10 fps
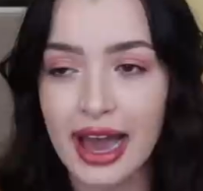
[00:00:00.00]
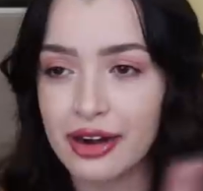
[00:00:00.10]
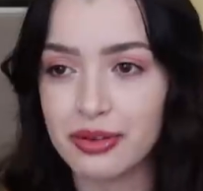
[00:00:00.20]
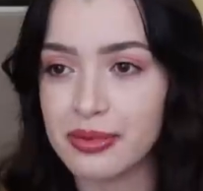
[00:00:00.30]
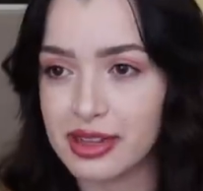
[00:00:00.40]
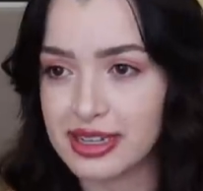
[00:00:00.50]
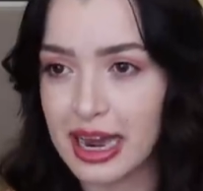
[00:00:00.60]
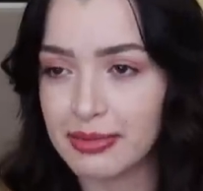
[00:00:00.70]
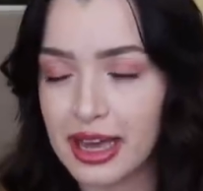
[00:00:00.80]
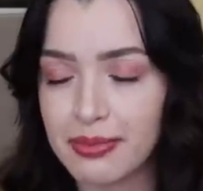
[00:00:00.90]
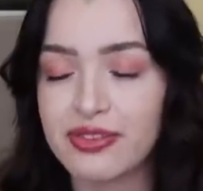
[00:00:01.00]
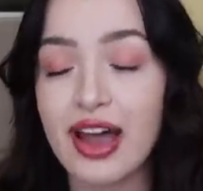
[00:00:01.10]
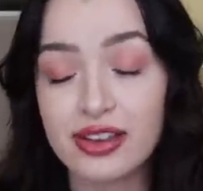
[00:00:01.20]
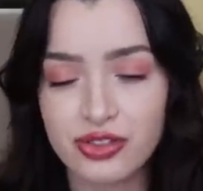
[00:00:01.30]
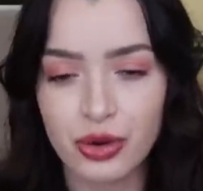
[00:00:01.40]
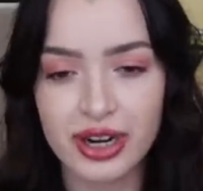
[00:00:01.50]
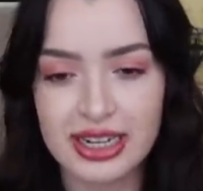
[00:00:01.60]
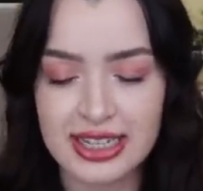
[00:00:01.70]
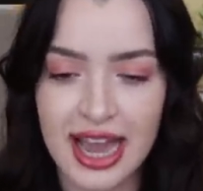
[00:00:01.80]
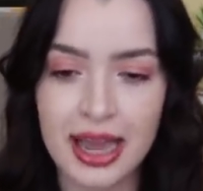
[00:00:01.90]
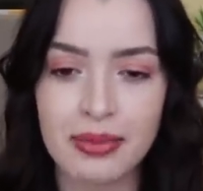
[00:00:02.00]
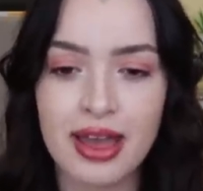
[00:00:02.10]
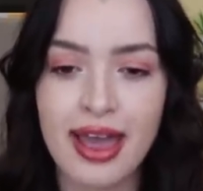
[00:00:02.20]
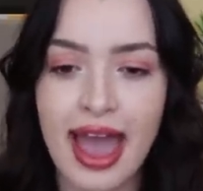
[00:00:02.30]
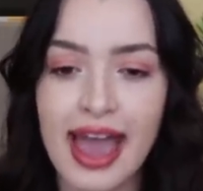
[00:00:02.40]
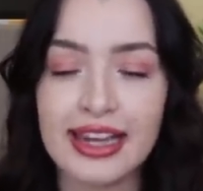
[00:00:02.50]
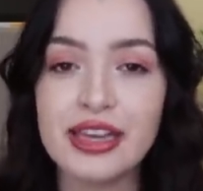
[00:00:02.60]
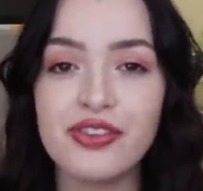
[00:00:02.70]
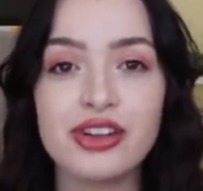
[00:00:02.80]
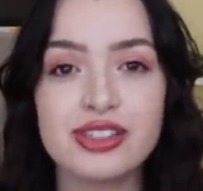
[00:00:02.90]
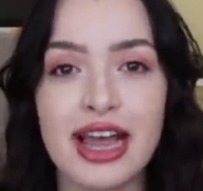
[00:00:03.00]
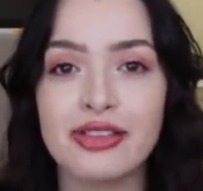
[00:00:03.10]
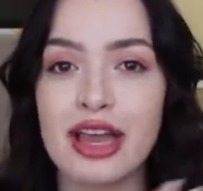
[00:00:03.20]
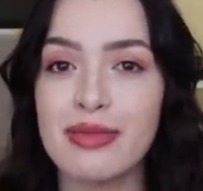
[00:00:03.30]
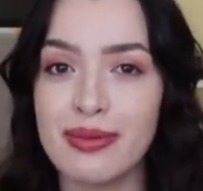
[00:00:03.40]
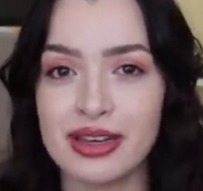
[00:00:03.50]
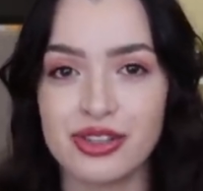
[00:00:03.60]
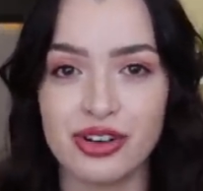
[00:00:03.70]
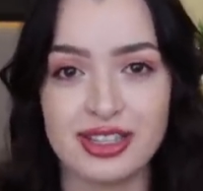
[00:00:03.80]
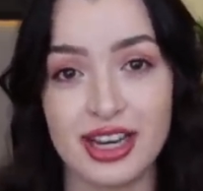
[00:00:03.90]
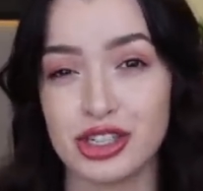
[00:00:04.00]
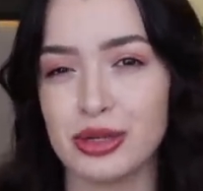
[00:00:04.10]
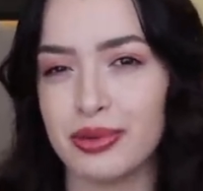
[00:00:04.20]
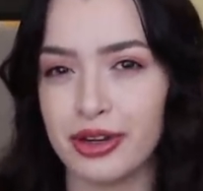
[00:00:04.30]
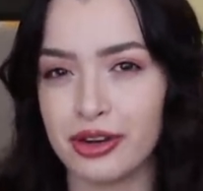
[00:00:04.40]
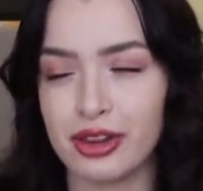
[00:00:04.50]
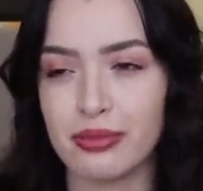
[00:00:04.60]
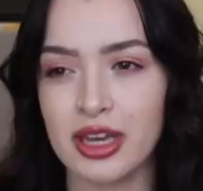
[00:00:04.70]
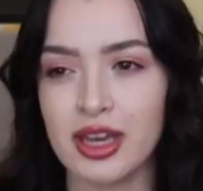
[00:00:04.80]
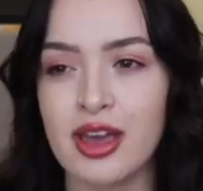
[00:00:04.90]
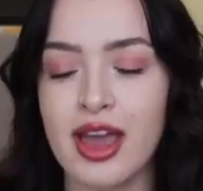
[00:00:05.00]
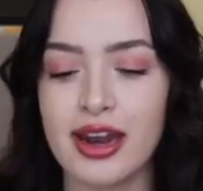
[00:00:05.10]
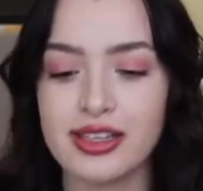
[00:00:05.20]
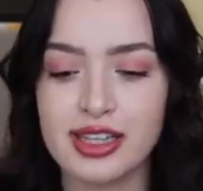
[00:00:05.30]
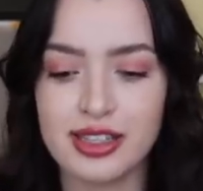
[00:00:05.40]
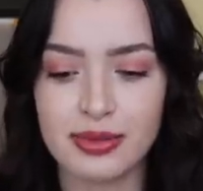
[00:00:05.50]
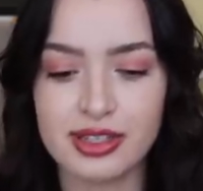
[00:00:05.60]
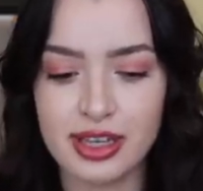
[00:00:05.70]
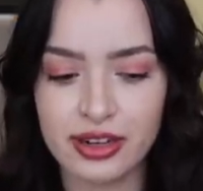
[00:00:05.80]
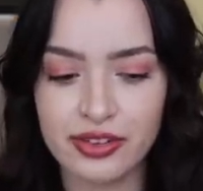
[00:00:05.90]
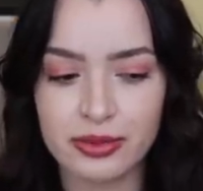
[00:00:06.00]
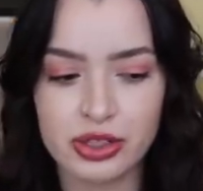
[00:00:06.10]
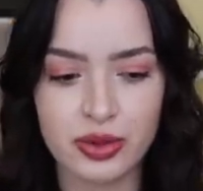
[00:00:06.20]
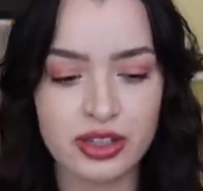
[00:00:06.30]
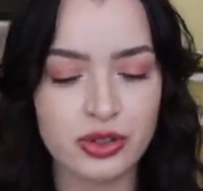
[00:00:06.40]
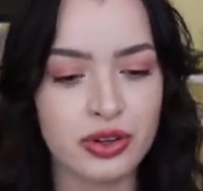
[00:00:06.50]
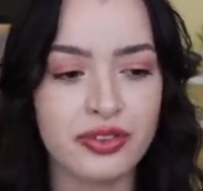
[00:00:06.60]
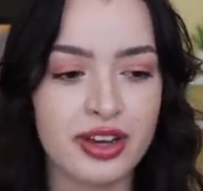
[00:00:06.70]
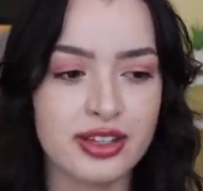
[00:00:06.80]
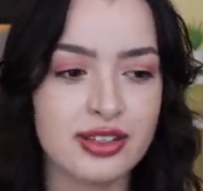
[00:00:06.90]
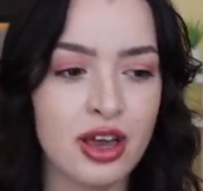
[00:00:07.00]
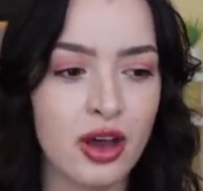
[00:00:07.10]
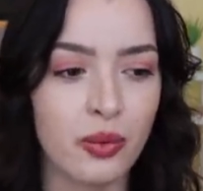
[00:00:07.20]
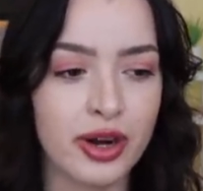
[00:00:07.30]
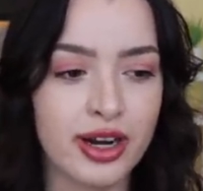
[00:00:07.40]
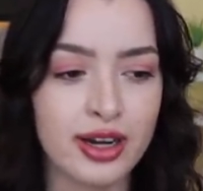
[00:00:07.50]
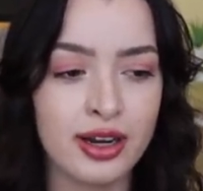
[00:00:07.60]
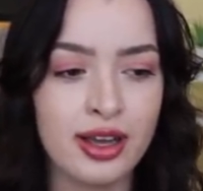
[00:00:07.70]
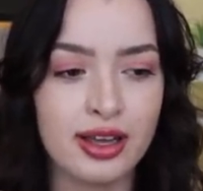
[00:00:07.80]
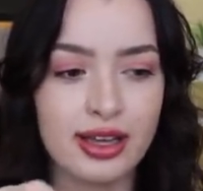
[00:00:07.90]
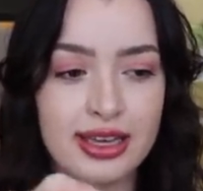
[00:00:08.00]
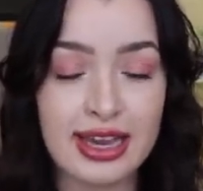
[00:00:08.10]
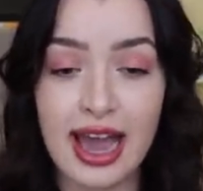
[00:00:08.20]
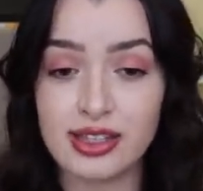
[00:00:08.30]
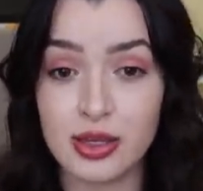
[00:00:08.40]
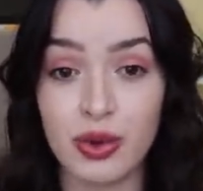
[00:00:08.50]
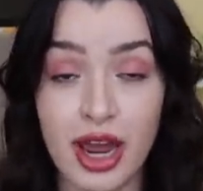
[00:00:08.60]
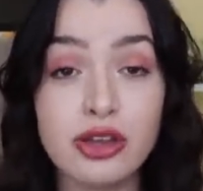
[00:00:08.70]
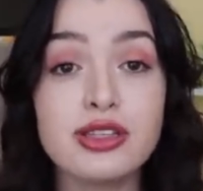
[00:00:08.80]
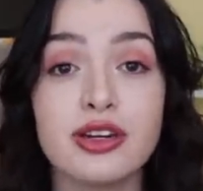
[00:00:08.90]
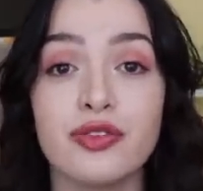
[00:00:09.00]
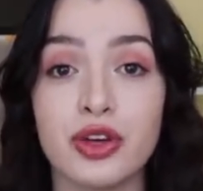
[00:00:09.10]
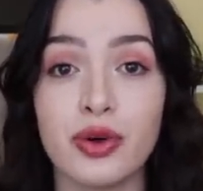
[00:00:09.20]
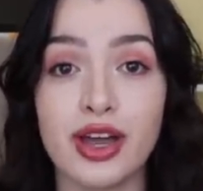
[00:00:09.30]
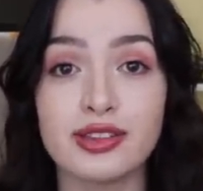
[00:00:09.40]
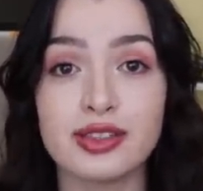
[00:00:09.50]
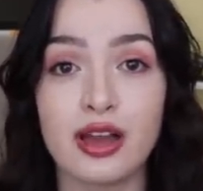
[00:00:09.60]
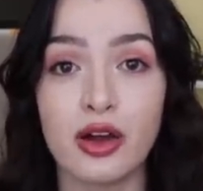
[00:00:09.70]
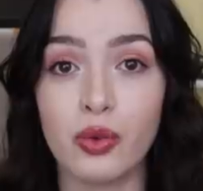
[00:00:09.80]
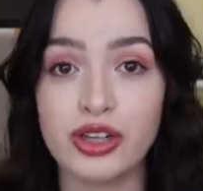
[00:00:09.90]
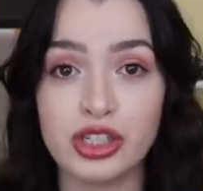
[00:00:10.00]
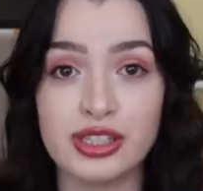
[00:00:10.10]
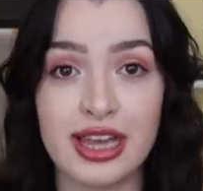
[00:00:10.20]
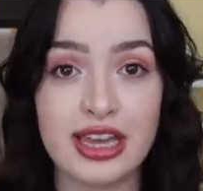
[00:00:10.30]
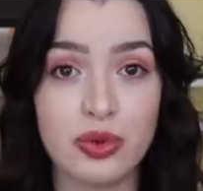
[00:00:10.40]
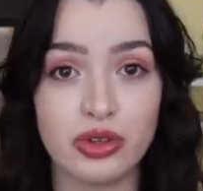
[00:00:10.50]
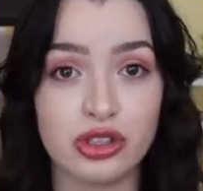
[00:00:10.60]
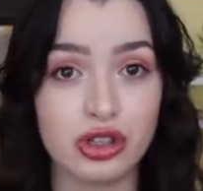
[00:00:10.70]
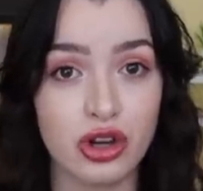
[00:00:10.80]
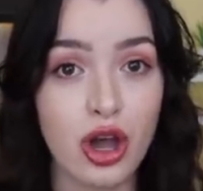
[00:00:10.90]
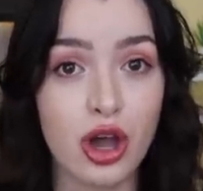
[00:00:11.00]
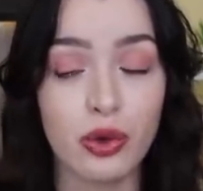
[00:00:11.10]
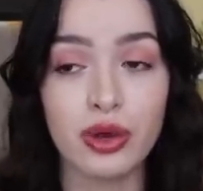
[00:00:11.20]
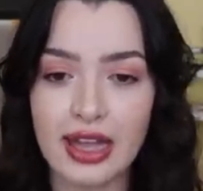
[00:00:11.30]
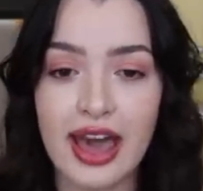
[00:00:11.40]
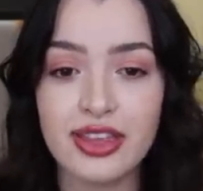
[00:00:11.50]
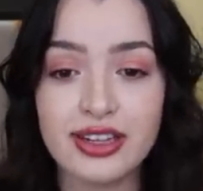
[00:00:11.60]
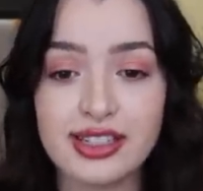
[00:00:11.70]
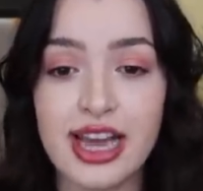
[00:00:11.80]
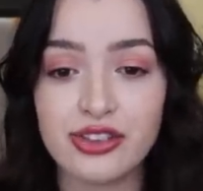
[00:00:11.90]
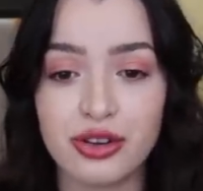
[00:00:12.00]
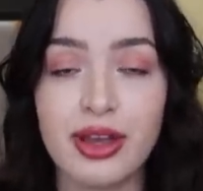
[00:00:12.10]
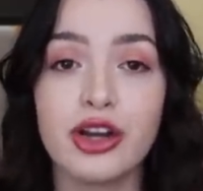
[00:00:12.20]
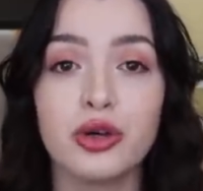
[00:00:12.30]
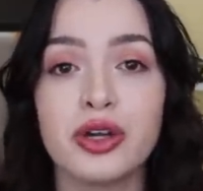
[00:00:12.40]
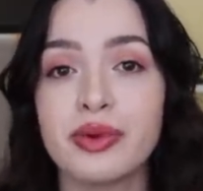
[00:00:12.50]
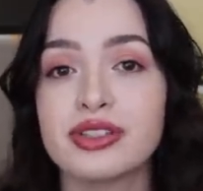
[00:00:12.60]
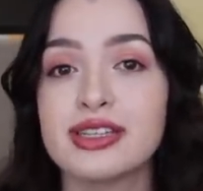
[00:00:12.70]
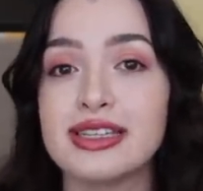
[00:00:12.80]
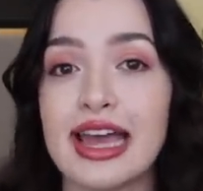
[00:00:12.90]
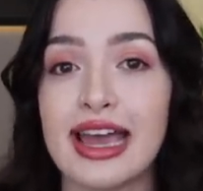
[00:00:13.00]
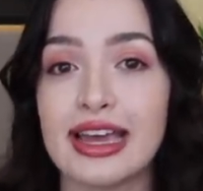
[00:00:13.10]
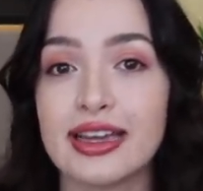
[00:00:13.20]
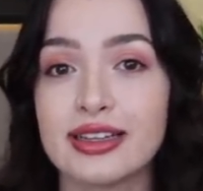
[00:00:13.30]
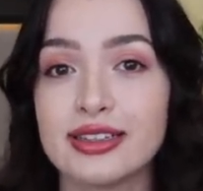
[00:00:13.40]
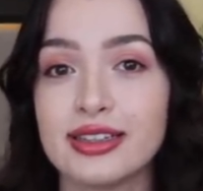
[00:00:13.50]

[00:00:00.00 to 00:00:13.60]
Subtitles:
I don't remember the timeline, but fast forward in time, and he figures out that my best friend's actually prettier than me, and he sets up this interview between the two of us where he has someone else interview us on questions that he wants to know, and then decides from there who he wants to date.